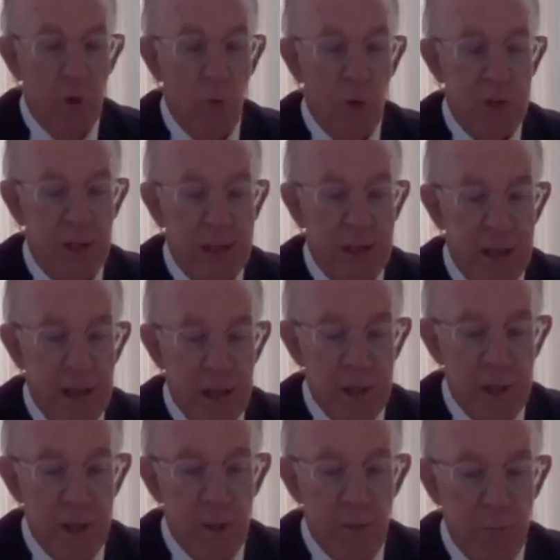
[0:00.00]
was at
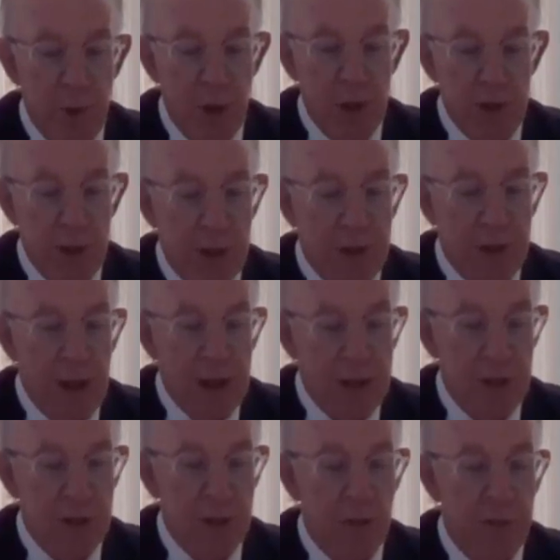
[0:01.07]
least in part an
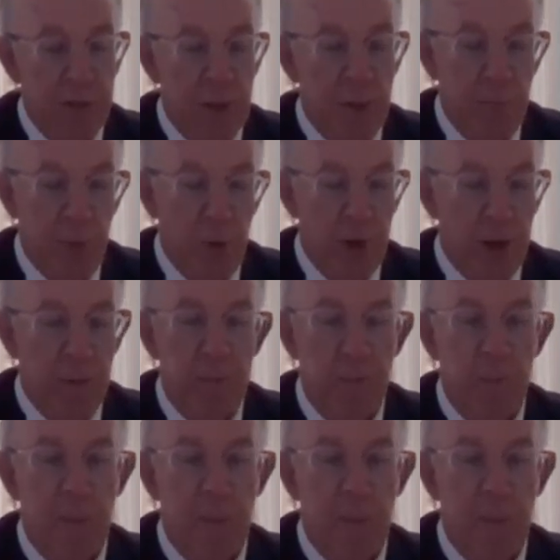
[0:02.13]
asset of the employer.